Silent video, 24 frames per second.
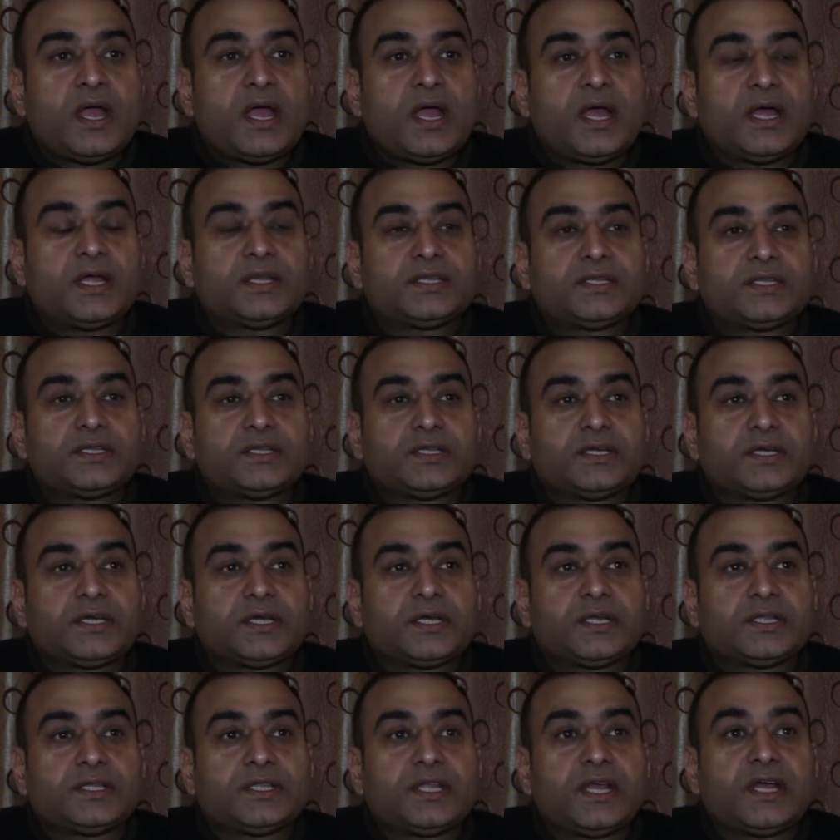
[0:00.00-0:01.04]
And
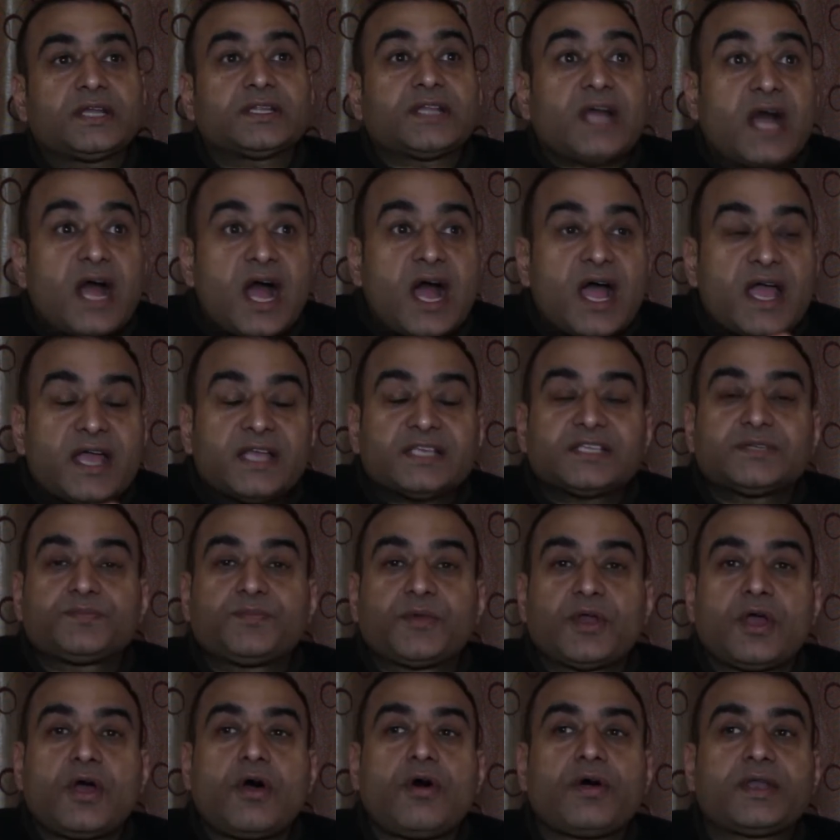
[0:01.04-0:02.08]
they are the highest
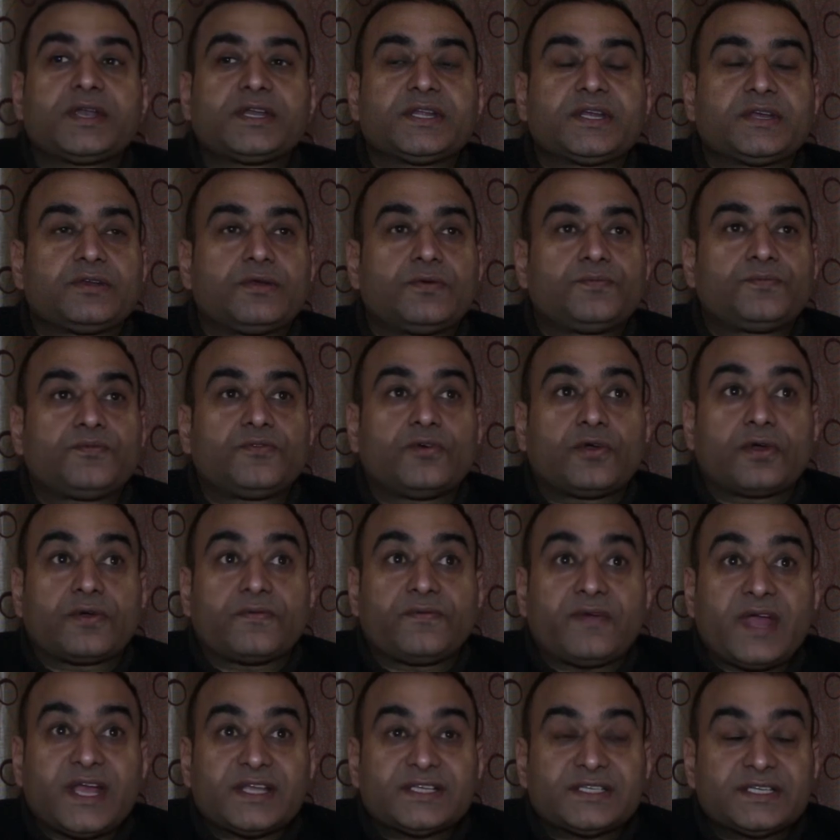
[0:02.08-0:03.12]
priority group for
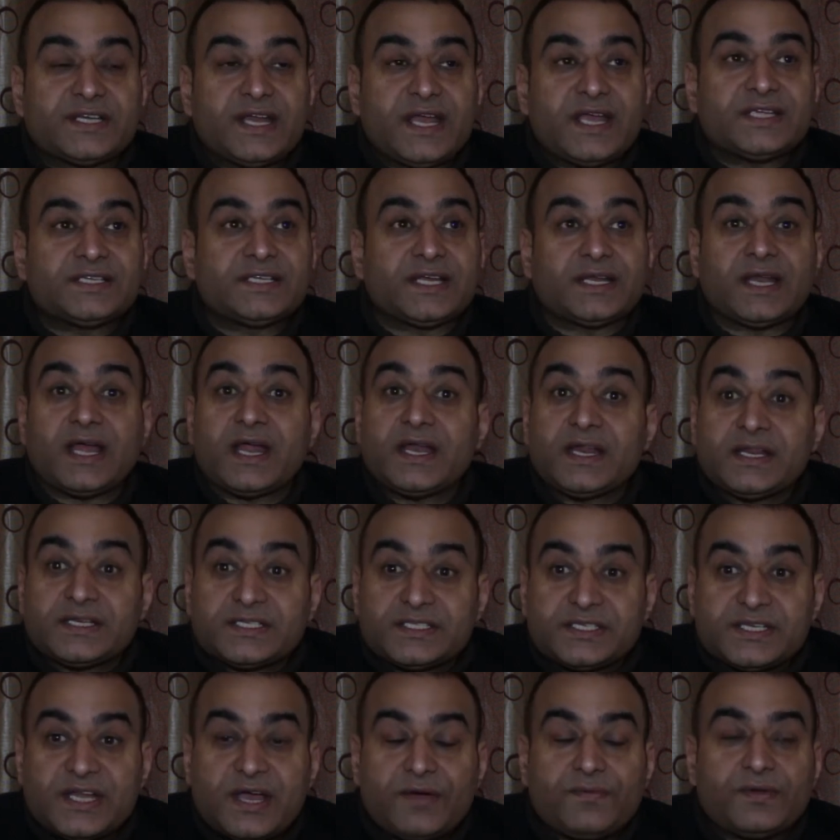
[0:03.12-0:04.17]
vaccination, and
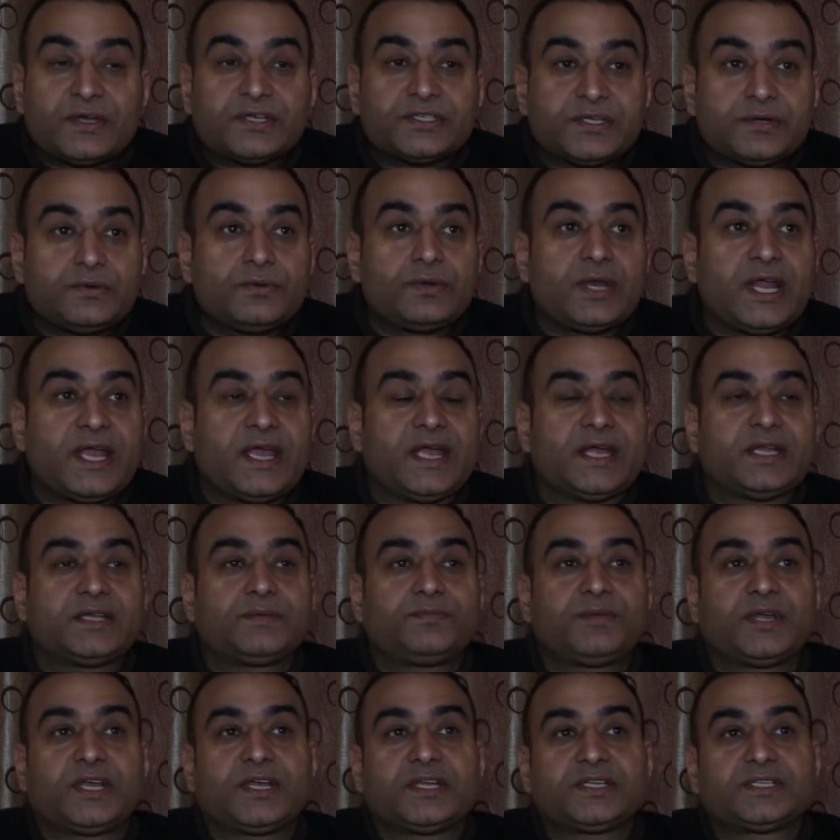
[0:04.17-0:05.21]
it's never too
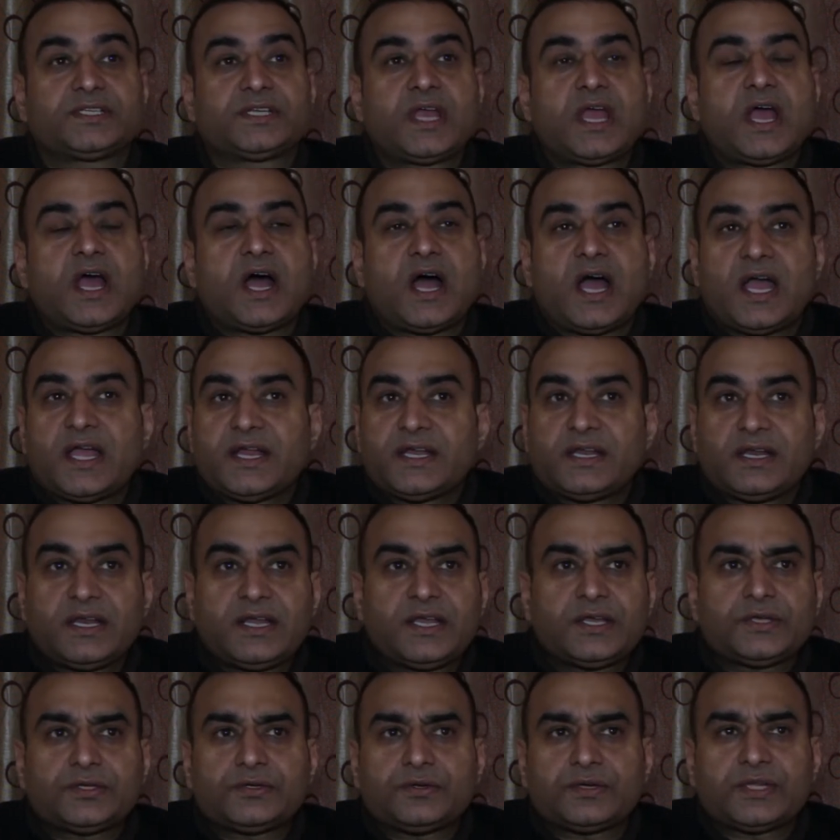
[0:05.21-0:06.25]
late, because ideally
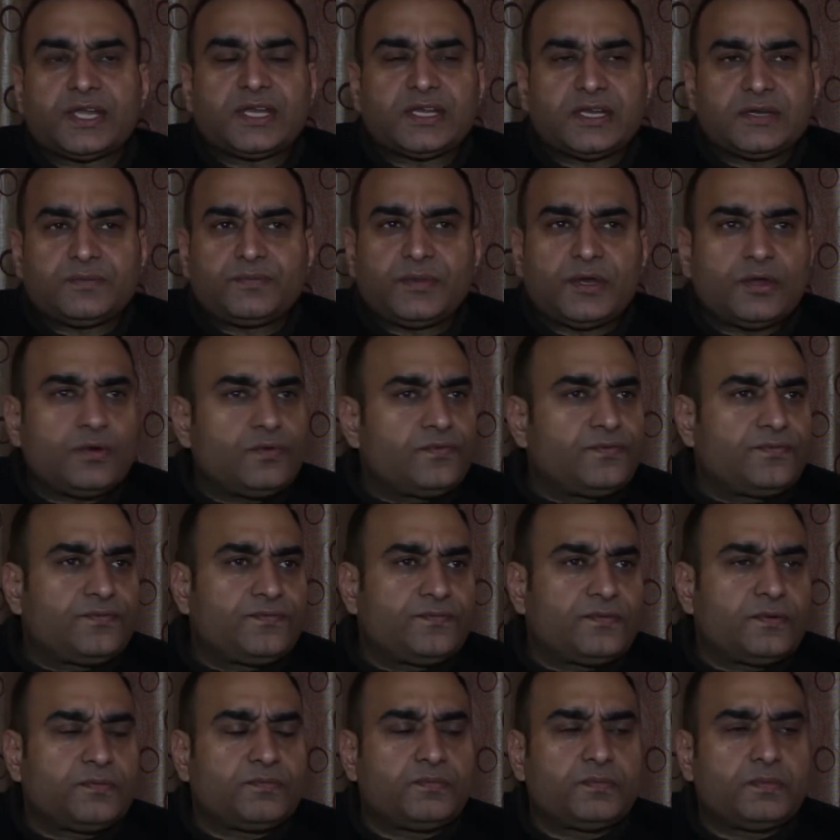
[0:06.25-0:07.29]
you should get it
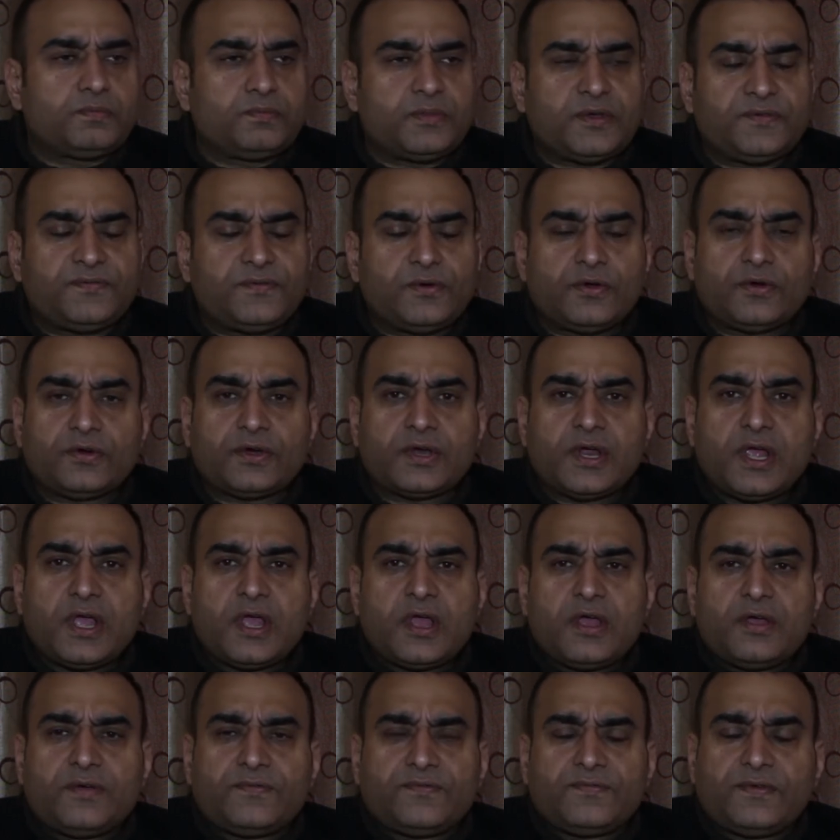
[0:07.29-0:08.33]
before
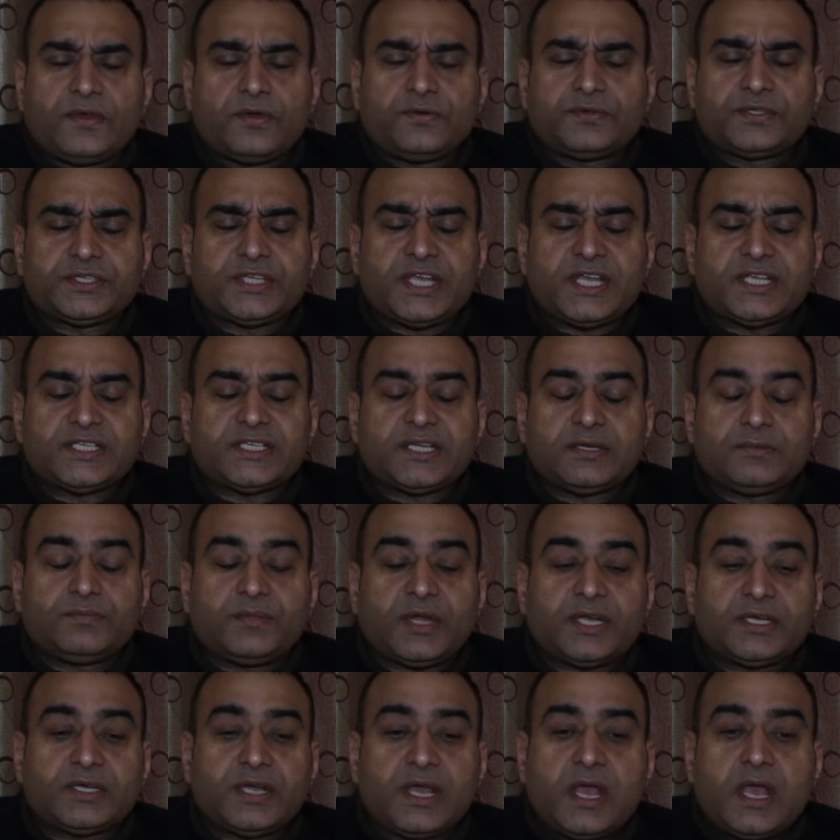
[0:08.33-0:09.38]
flu season,
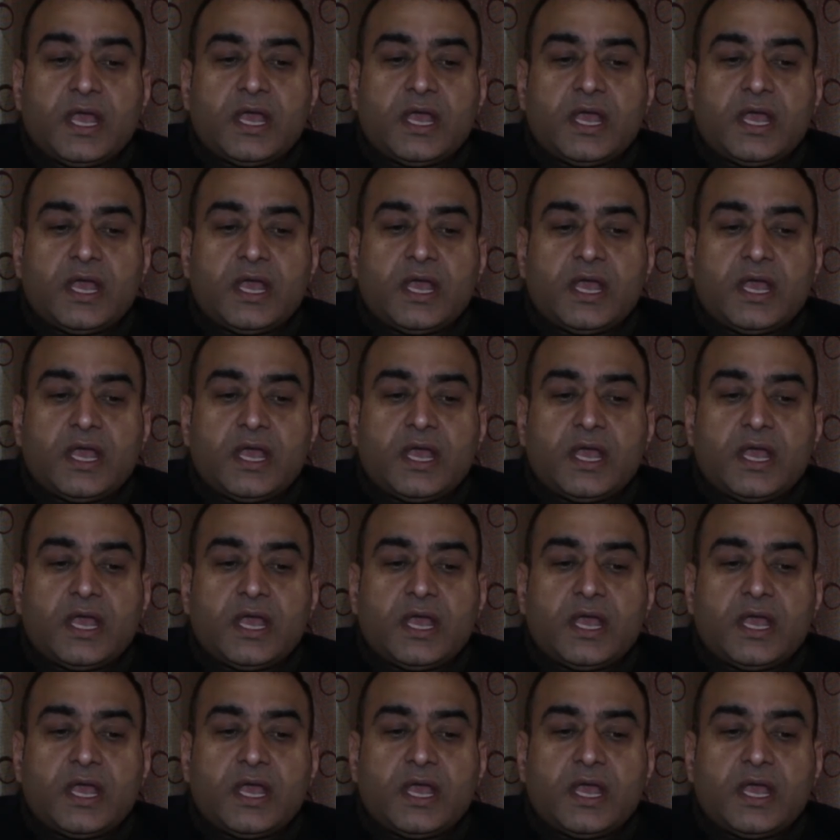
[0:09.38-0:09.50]
but